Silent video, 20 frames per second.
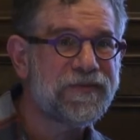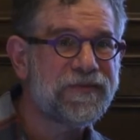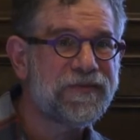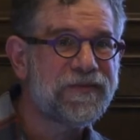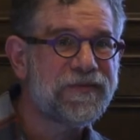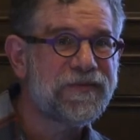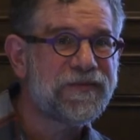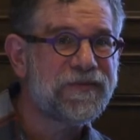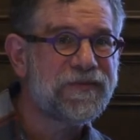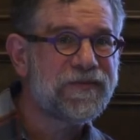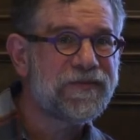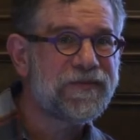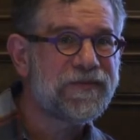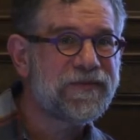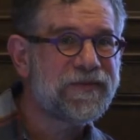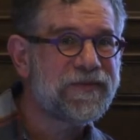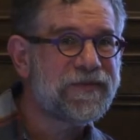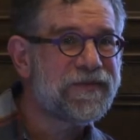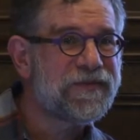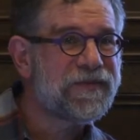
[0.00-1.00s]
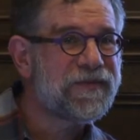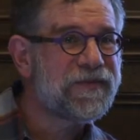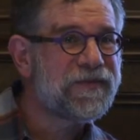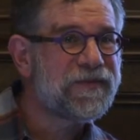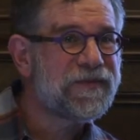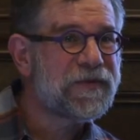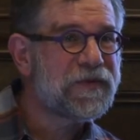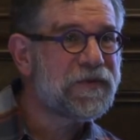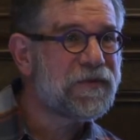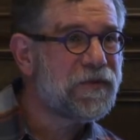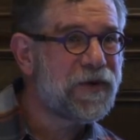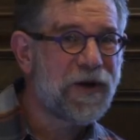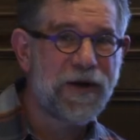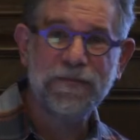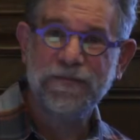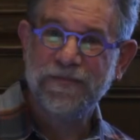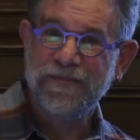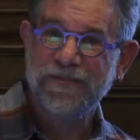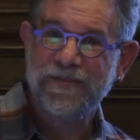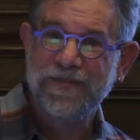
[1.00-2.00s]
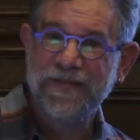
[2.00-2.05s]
customer, right?